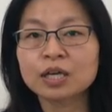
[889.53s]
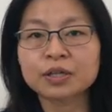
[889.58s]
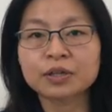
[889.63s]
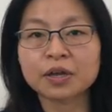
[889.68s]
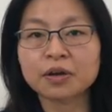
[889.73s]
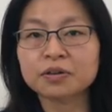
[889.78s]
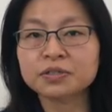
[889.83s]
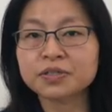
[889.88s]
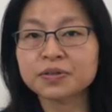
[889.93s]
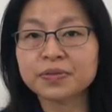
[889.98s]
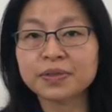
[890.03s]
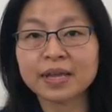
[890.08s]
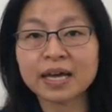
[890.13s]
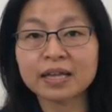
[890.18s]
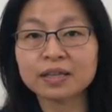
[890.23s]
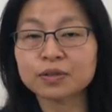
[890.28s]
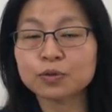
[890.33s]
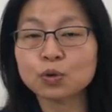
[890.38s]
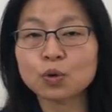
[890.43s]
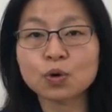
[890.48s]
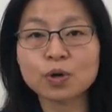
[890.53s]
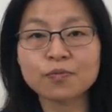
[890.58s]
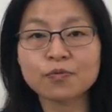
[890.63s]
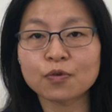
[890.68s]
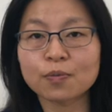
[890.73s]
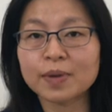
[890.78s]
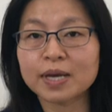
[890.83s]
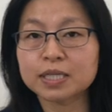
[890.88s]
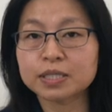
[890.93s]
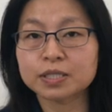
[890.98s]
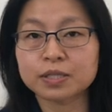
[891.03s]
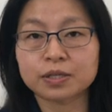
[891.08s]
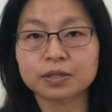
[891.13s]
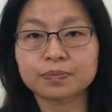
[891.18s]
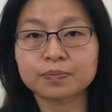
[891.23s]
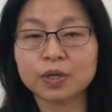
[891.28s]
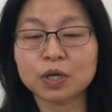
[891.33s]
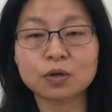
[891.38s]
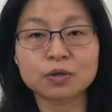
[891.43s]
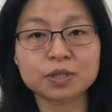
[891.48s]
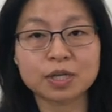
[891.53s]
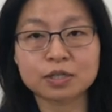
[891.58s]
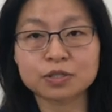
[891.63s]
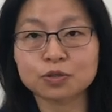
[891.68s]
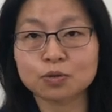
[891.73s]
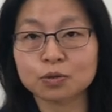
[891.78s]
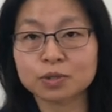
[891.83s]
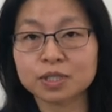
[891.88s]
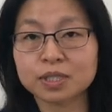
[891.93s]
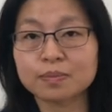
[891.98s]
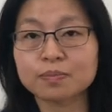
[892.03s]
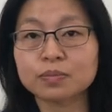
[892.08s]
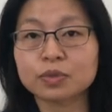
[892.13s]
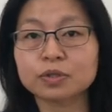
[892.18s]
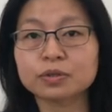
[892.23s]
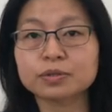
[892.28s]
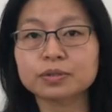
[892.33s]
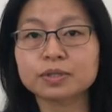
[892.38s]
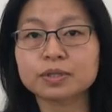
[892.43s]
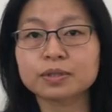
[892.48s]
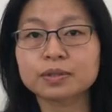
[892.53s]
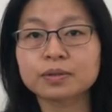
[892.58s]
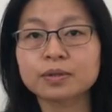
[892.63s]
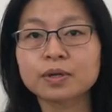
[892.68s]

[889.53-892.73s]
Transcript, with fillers: there's not, no information because there's no symbols.